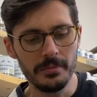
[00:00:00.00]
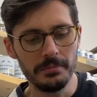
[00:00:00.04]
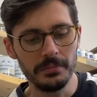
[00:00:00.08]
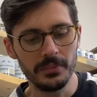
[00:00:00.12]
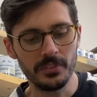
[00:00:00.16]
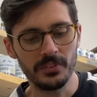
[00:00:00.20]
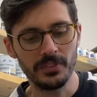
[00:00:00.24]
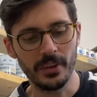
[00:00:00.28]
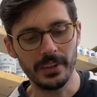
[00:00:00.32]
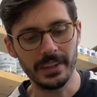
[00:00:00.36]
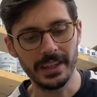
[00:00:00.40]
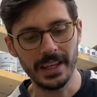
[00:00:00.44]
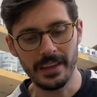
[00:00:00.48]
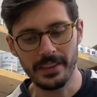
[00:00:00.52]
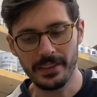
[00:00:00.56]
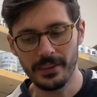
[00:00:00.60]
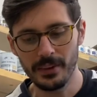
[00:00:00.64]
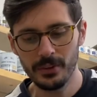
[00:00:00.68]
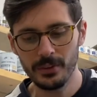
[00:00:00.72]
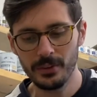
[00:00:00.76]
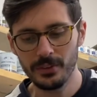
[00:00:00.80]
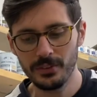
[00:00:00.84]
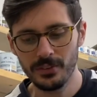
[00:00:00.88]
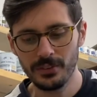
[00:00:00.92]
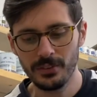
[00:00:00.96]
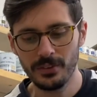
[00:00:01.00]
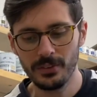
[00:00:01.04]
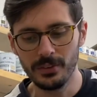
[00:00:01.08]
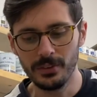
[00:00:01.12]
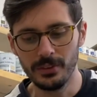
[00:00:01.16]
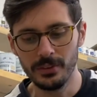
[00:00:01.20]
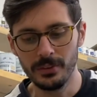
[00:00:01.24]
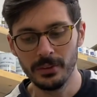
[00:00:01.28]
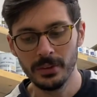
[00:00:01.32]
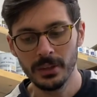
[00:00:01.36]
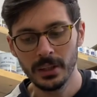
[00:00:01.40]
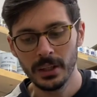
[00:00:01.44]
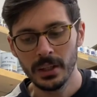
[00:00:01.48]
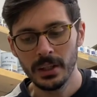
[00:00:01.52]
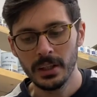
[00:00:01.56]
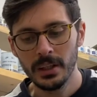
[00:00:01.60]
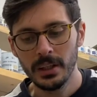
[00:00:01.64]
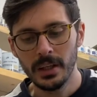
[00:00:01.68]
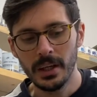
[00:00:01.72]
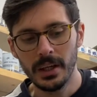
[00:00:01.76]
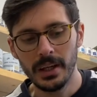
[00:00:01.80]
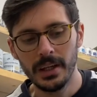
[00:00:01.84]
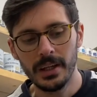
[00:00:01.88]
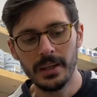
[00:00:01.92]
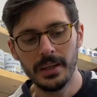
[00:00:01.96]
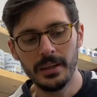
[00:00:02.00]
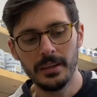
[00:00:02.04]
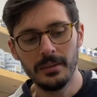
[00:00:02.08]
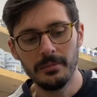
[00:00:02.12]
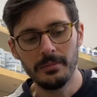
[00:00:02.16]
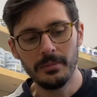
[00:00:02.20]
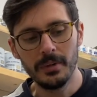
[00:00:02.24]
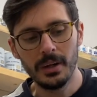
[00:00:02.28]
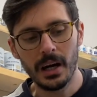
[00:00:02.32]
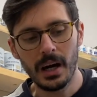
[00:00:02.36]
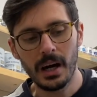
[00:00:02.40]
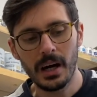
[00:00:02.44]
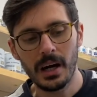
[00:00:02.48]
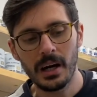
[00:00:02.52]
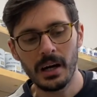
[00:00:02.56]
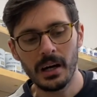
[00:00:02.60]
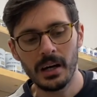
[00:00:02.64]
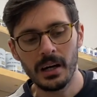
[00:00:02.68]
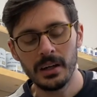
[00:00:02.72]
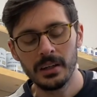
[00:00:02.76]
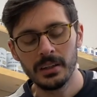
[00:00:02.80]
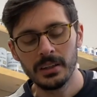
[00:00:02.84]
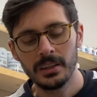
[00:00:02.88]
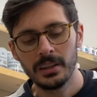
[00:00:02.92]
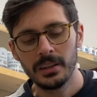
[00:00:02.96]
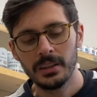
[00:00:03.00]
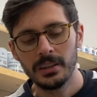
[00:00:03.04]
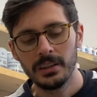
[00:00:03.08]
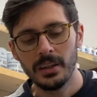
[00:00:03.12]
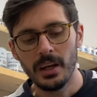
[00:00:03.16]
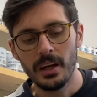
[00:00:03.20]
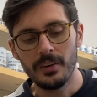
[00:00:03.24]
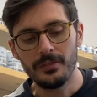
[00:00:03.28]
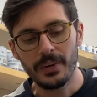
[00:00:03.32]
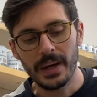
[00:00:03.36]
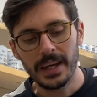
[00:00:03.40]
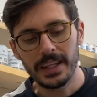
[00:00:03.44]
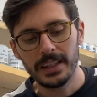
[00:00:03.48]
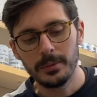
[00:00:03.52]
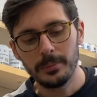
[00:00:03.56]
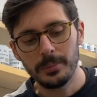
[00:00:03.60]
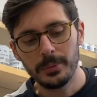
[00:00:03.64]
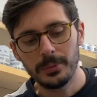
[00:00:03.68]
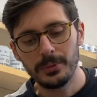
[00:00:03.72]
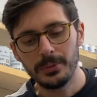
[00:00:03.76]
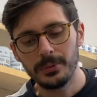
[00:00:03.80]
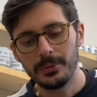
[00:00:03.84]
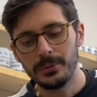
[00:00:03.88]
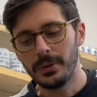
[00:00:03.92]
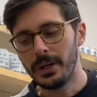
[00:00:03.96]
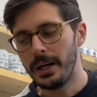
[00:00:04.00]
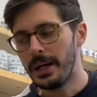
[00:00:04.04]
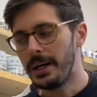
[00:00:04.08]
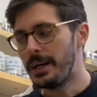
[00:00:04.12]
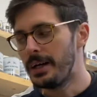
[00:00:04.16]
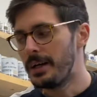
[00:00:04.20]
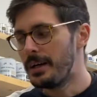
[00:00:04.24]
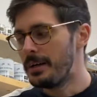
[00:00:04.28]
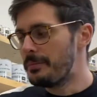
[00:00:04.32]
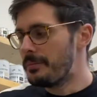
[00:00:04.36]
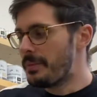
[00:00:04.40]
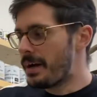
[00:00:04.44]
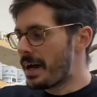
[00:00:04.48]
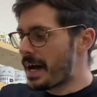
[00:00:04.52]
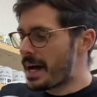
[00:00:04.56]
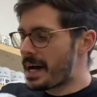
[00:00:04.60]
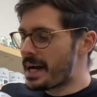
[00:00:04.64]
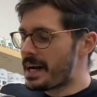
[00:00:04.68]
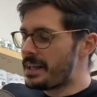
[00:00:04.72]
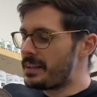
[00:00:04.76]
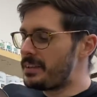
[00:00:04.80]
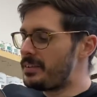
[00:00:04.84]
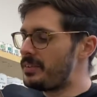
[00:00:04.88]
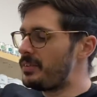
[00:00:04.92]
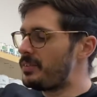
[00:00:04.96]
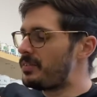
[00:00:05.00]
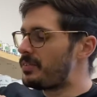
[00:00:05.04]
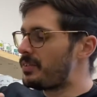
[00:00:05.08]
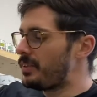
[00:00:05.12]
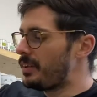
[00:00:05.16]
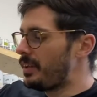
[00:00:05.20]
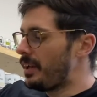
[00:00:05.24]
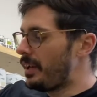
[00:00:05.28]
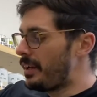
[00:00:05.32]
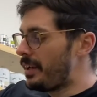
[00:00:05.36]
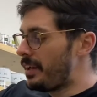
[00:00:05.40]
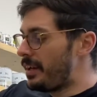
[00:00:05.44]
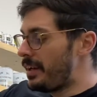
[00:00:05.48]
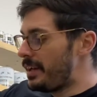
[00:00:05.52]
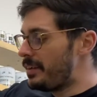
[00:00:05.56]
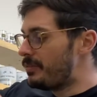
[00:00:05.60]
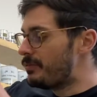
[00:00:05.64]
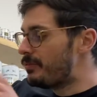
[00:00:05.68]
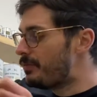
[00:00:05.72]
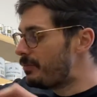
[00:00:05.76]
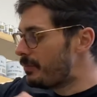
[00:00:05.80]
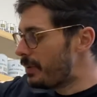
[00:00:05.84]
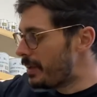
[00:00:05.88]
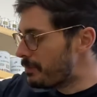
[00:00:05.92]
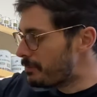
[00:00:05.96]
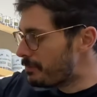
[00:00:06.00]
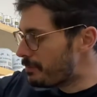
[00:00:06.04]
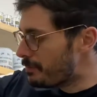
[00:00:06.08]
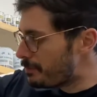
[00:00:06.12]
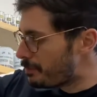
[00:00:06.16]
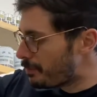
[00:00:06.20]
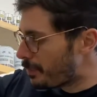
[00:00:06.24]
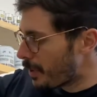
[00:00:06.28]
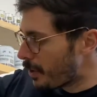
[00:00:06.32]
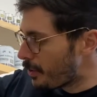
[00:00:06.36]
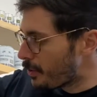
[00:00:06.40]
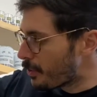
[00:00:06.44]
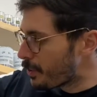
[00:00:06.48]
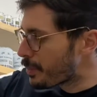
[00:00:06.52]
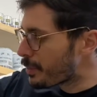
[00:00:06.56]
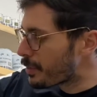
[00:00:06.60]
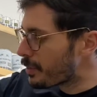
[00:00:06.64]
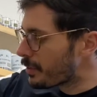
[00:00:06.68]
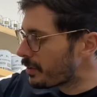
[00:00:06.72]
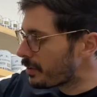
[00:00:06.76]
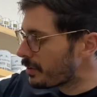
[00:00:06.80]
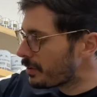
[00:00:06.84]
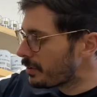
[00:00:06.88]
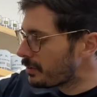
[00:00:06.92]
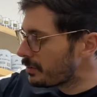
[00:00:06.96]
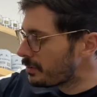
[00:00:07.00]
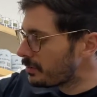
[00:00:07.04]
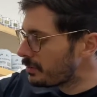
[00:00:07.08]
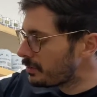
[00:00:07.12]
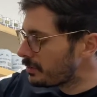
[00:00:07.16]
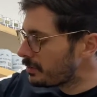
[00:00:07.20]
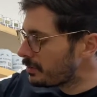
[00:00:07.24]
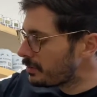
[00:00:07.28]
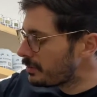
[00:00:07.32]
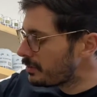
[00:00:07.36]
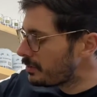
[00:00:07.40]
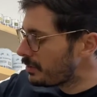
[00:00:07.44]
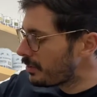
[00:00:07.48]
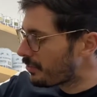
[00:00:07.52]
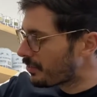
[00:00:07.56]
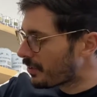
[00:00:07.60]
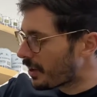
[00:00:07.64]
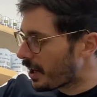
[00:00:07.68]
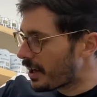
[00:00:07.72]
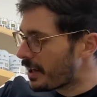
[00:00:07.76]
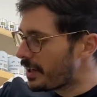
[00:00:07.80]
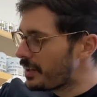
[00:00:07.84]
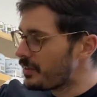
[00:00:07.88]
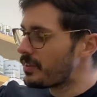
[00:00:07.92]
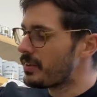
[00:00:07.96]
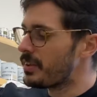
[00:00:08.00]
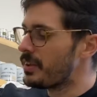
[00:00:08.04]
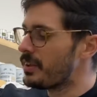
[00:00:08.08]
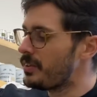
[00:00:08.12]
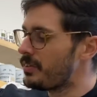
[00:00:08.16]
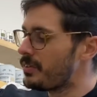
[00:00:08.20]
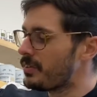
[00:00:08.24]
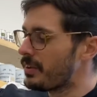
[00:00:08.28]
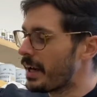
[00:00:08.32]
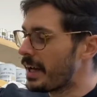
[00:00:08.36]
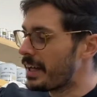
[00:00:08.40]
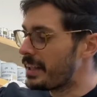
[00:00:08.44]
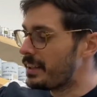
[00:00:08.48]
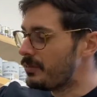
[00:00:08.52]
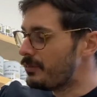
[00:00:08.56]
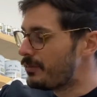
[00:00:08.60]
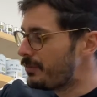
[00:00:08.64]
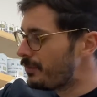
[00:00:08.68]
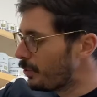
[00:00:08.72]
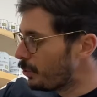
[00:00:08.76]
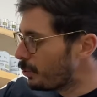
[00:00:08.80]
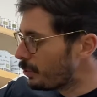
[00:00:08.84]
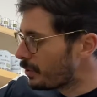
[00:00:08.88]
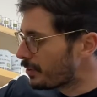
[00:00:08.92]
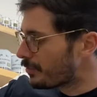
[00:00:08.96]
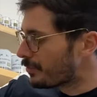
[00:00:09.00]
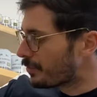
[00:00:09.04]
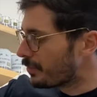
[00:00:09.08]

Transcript: So yeah, those 2 are available and in both sizes and in 4 different